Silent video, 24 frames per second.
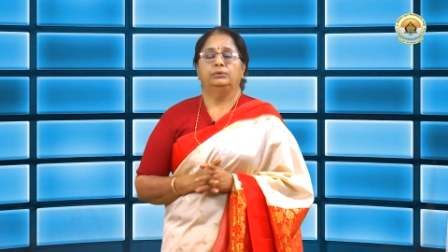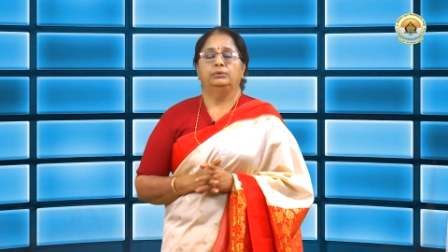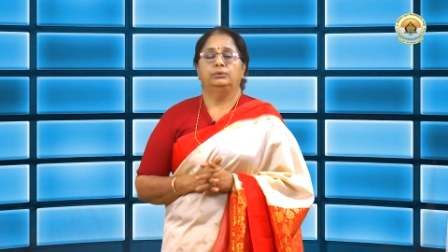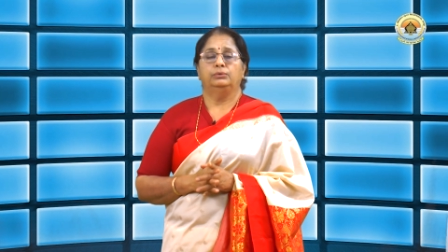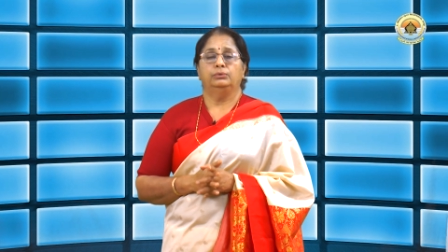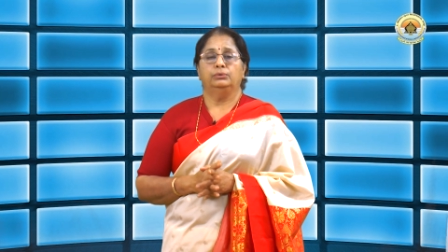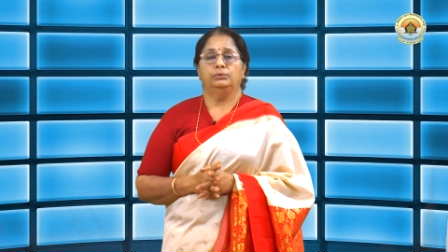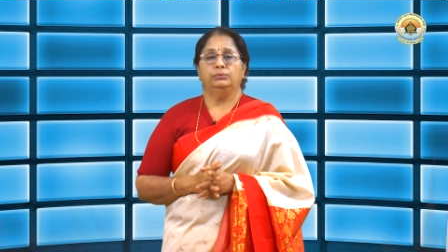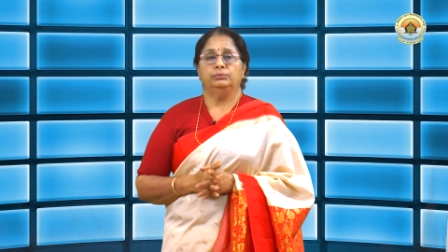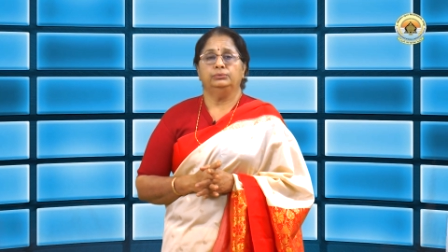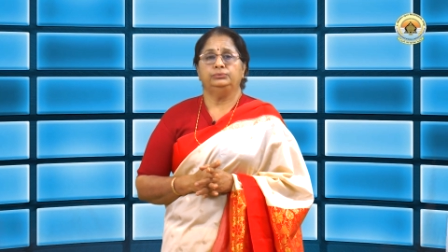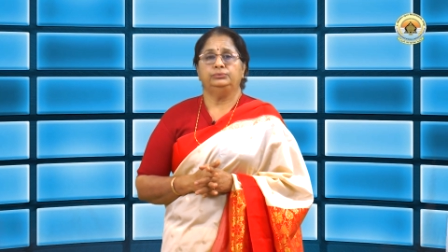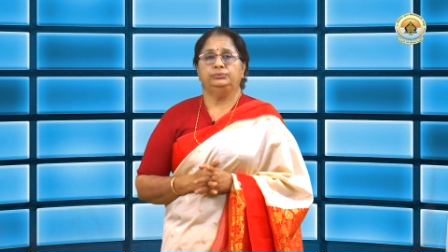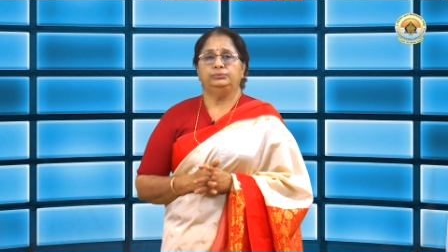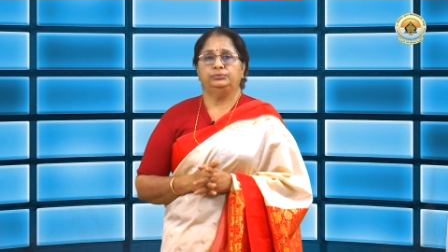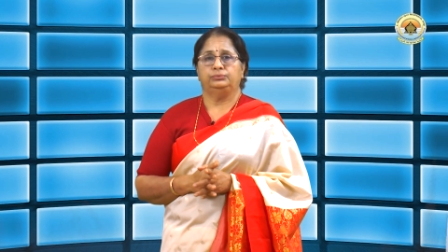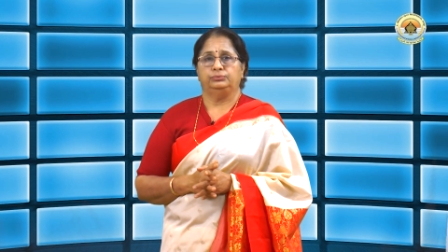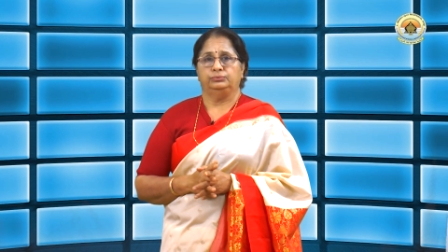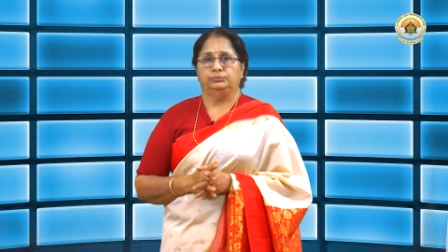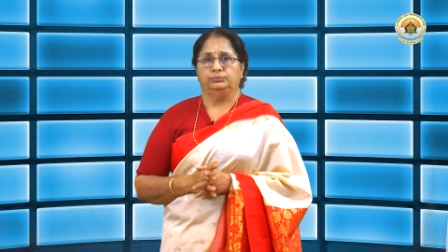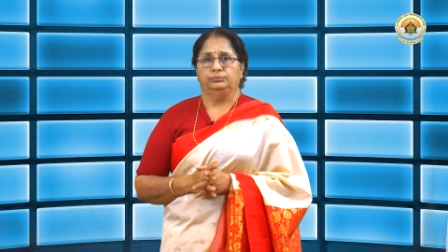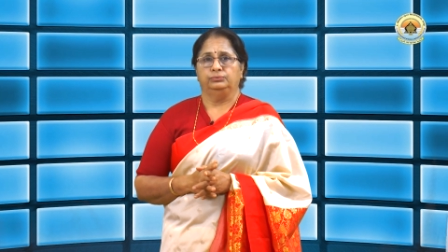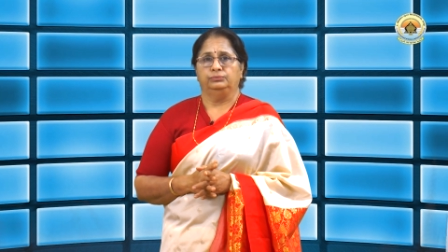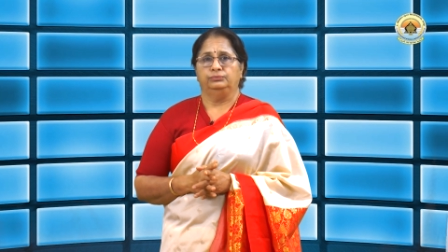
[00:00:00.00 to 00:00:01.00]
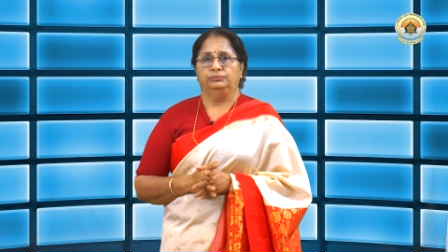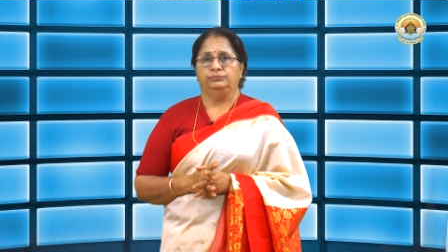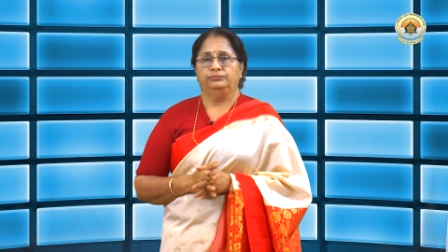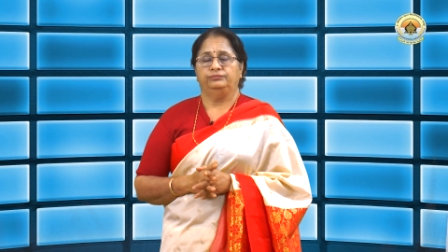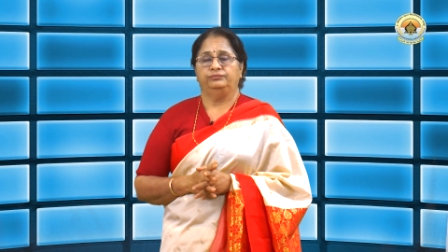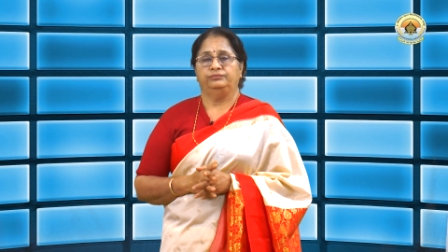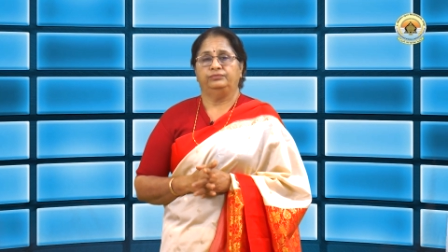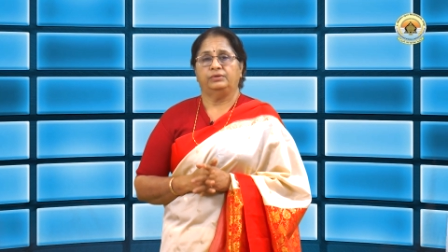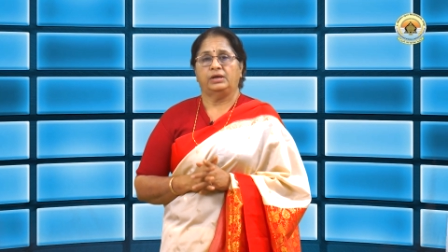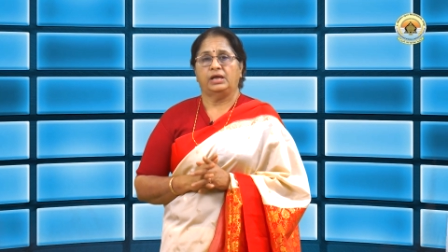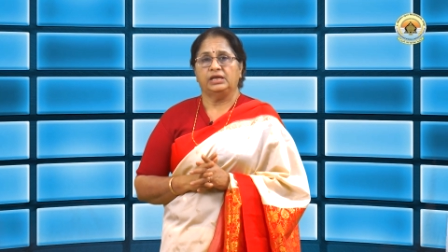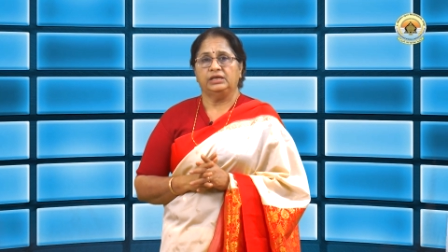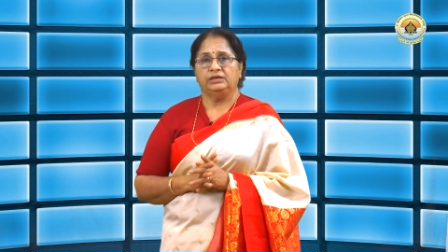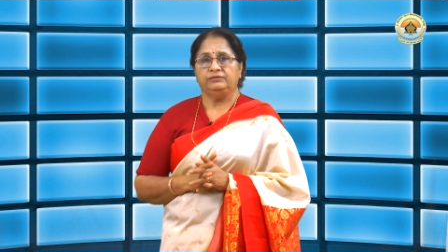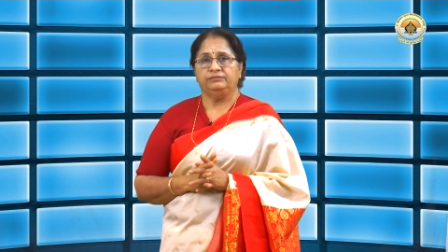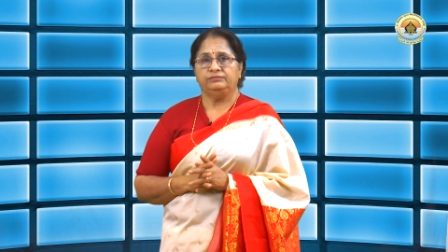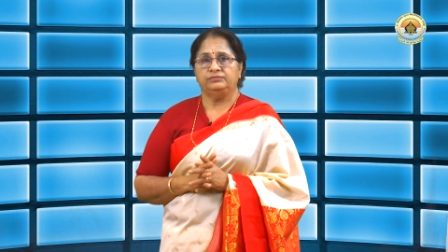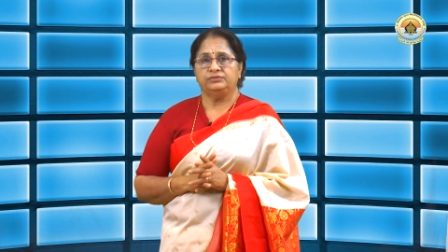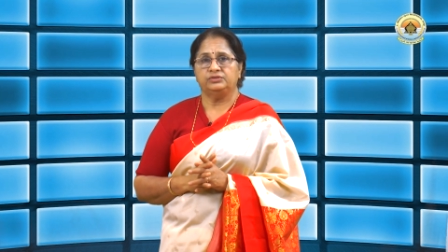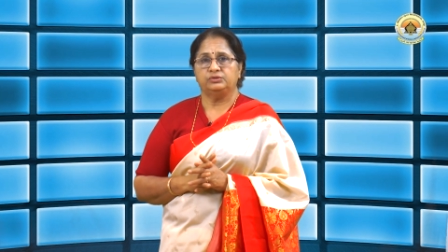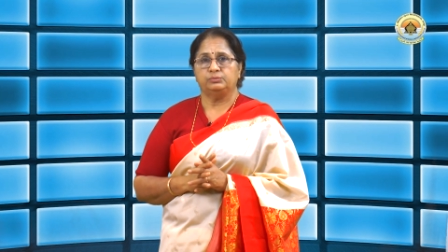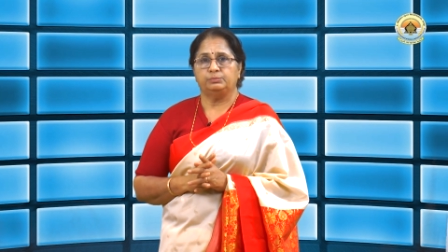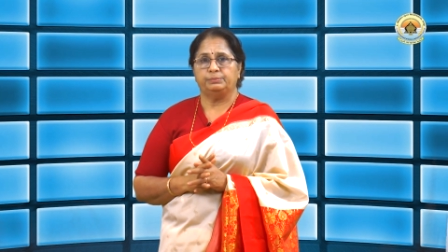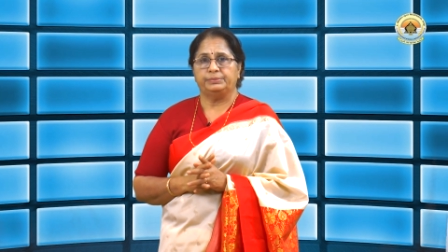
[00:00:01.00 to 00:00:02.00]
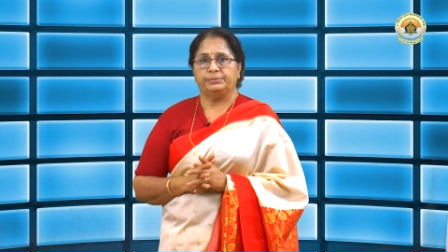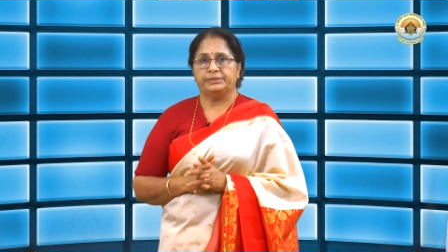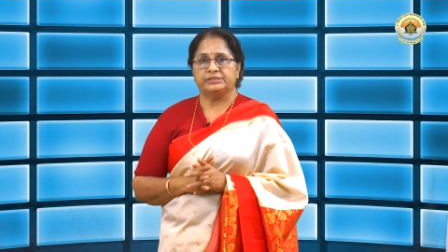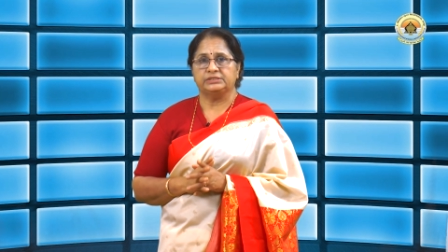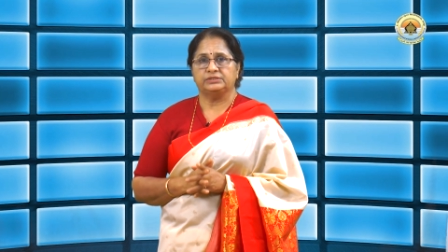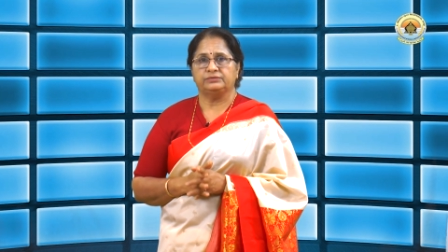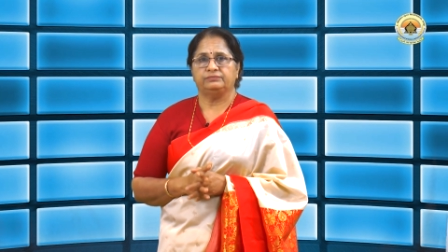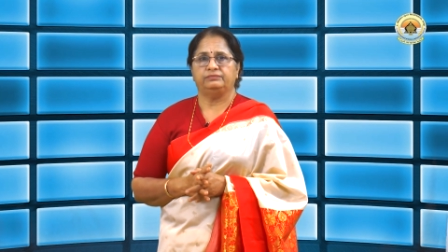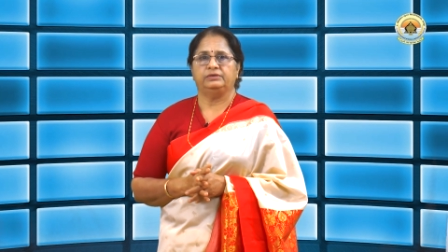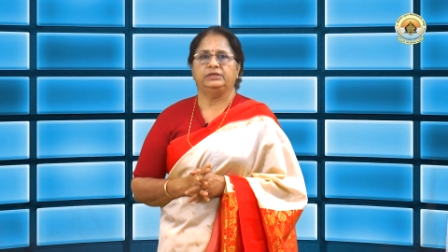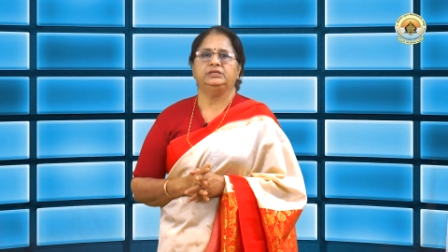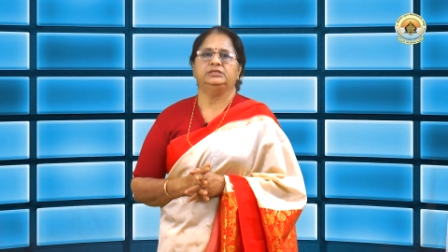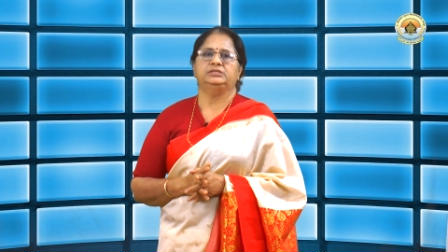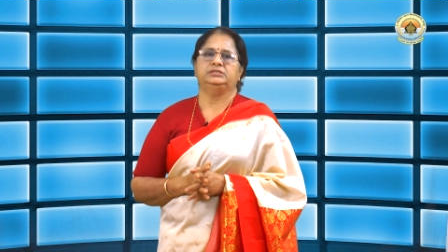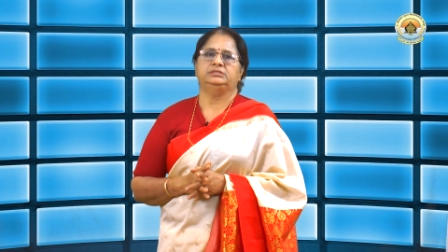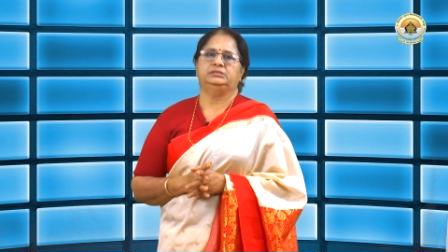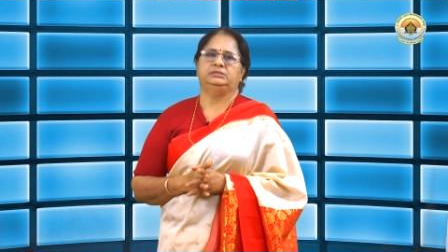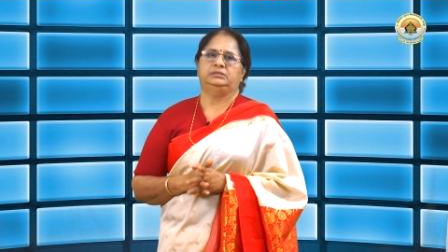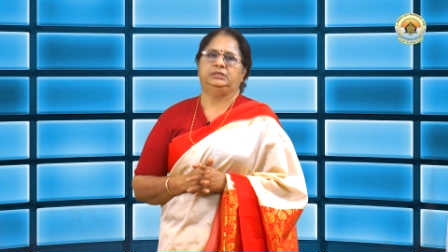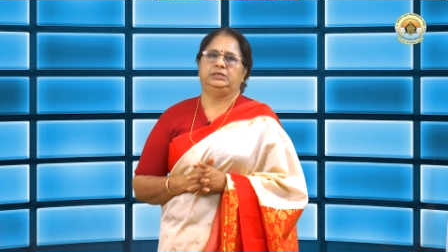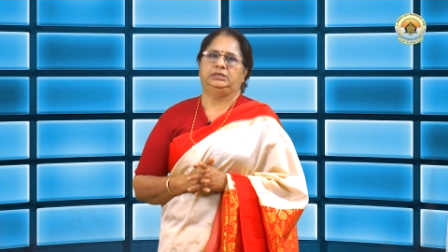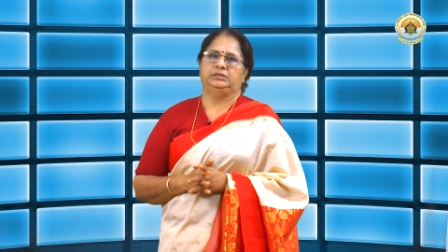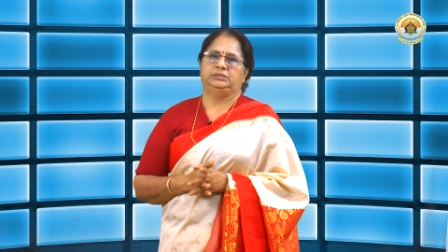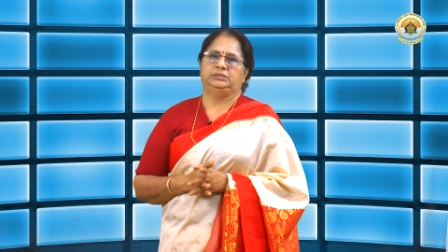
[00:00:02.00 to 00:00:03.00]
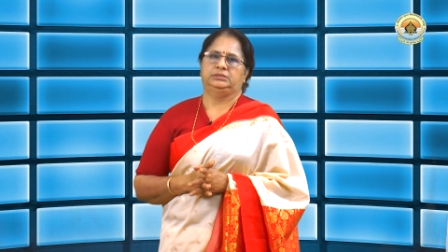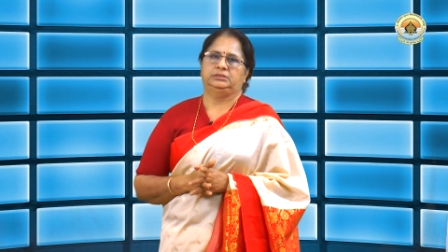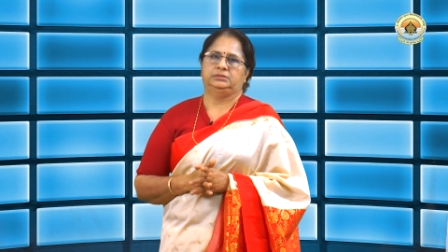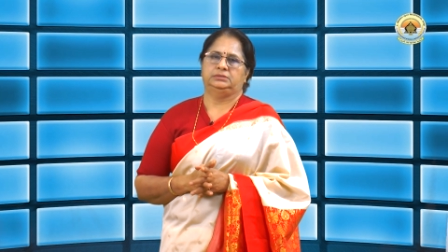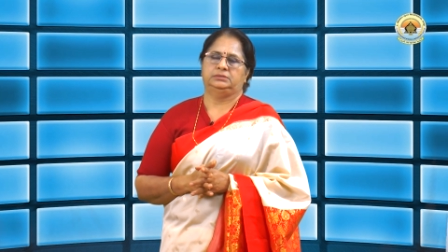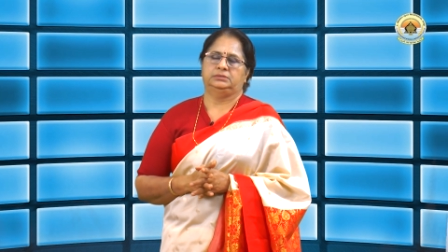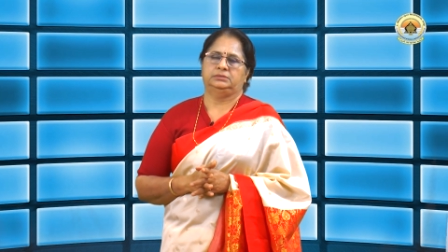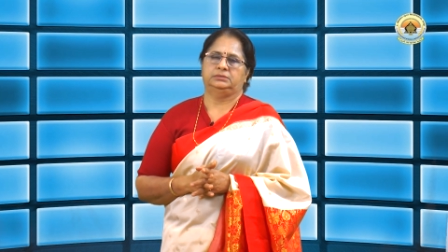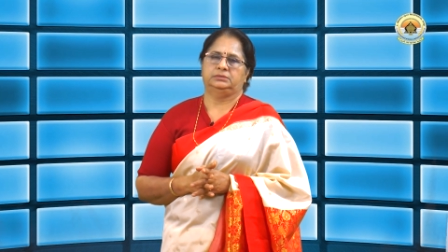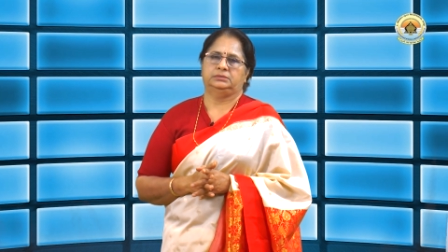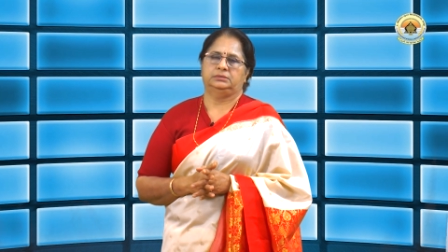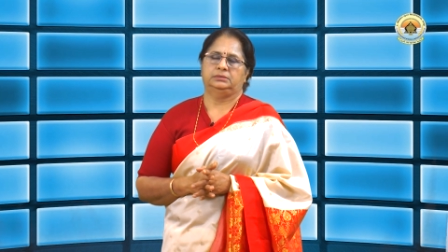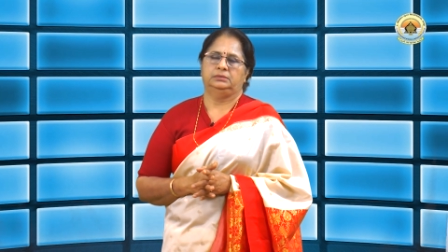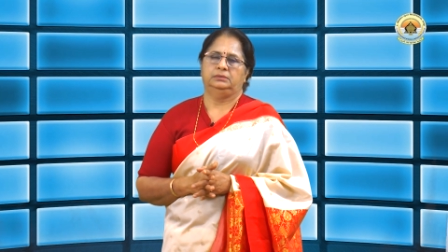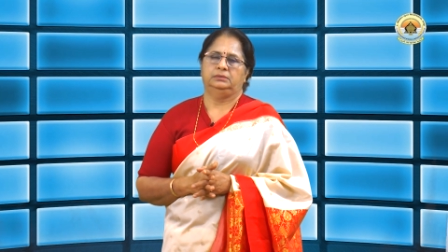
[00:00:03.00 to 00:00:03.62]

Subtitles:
go through 5 specific stages,